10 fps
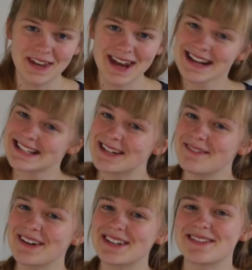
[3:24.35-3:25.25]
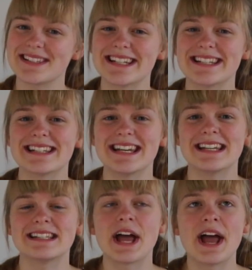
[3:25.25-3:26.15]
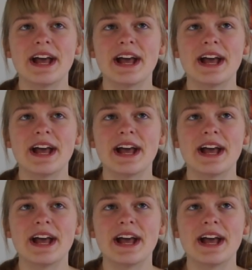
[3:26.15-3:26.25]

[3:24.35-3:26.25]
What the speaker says: The next thing on my Christmas list is